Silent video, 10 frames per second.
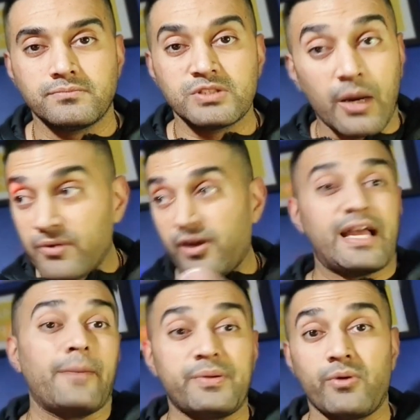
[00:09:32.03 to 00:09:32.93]
And we're very
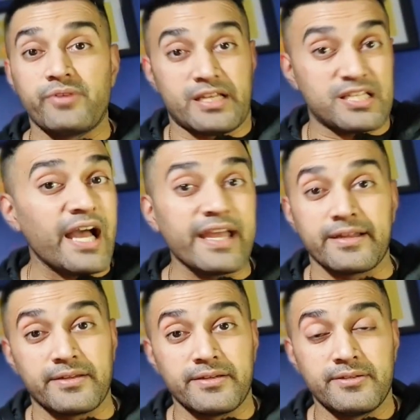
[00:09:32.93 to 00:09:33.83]
happy when we're
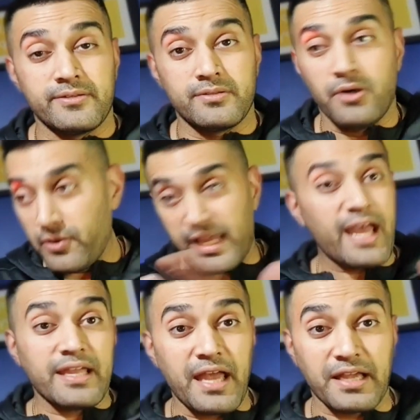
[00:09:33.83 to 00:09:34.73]
excited. Oh, yeah,
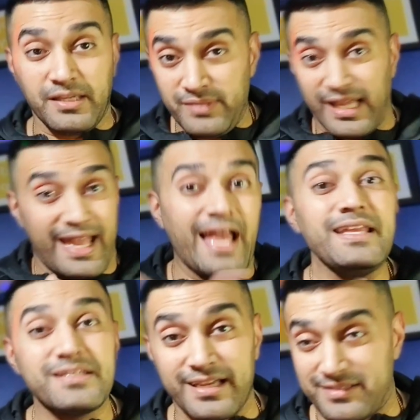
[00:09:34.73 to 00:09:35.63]
yeah. Give me that any
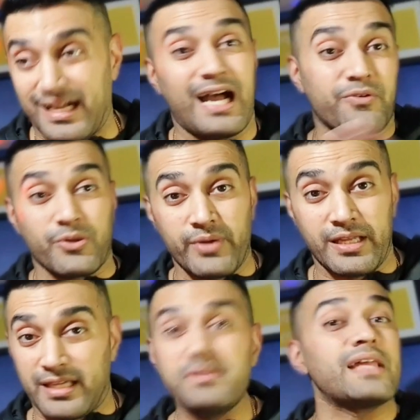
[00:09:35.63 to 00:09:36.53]
time of the
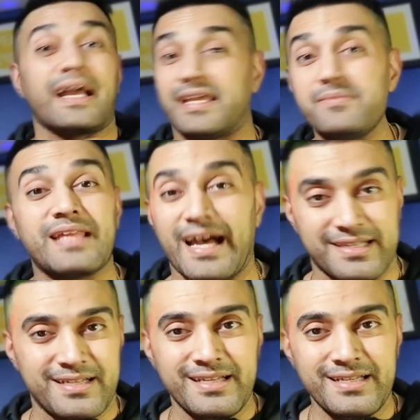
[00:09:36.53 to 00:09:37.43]
week. Give me that. Give me
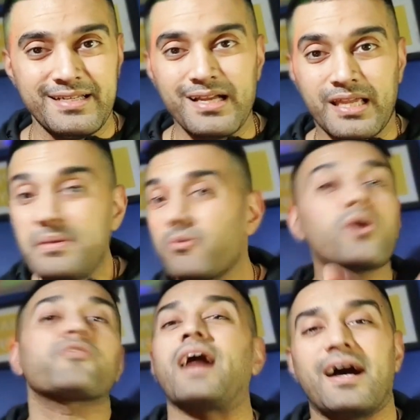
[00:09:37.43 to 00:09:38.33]
more
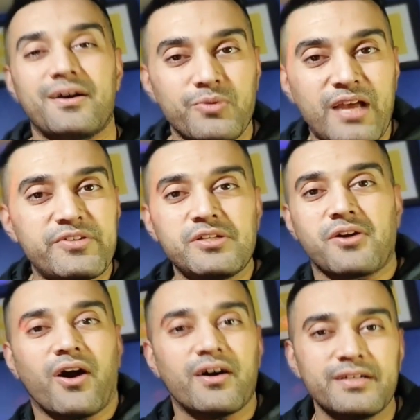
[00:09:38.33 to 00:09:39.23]
of that. Whatever you
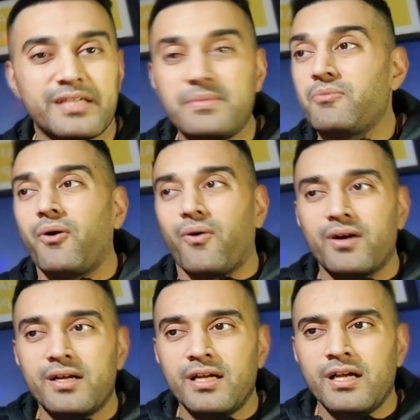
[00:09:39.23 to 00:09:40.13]
got. Give me more.
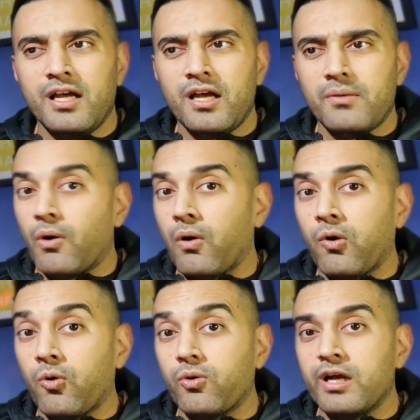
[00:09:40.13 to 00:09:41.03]

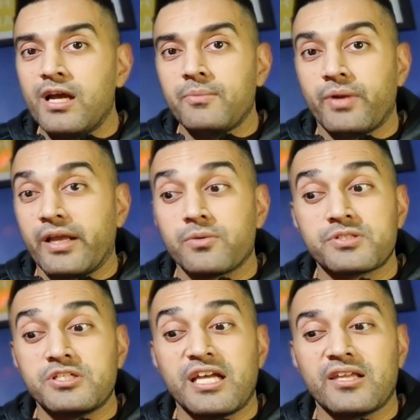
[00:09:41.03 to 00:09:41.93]
Oh, when it comes to
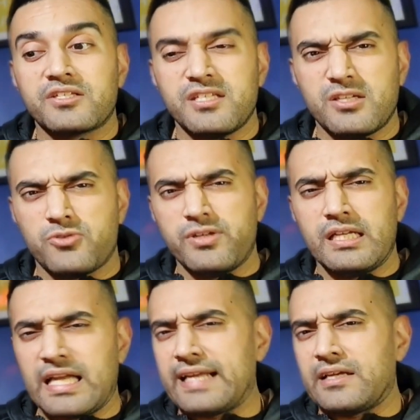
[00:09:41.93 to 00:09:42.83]
jealousy,
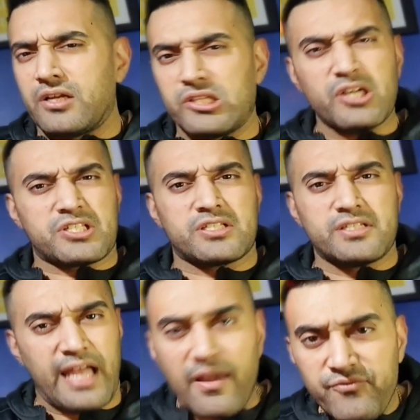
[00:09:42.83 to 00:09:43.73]
greed, anger, lust,
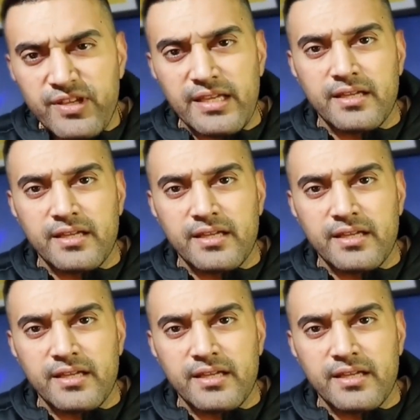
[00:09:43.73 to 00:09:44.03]
envy.